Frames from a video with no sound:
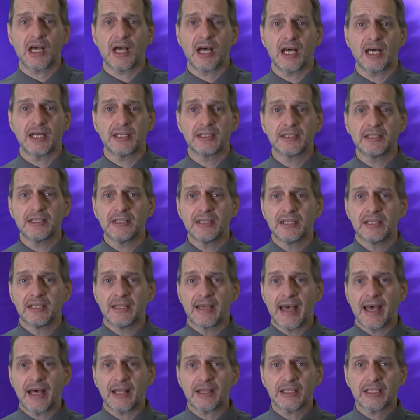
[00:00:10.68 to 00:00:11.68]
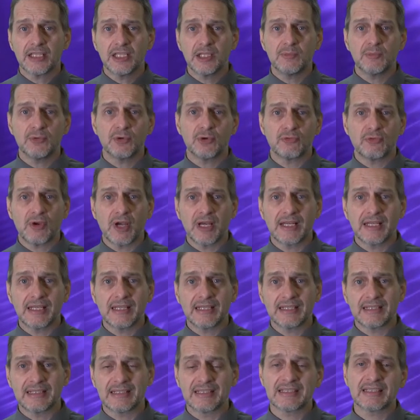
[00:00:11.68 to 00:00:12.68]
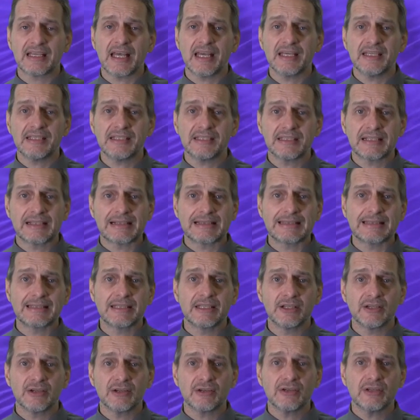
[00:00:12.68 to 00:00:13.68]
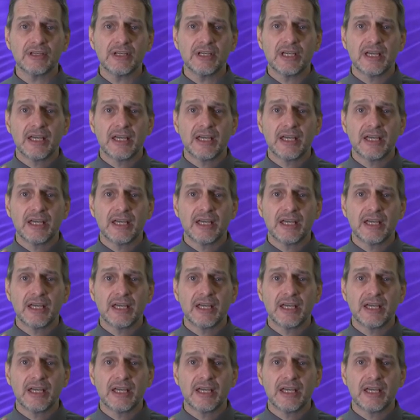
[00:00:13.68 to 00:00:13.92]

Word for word: on how to keep your writing concise, clear,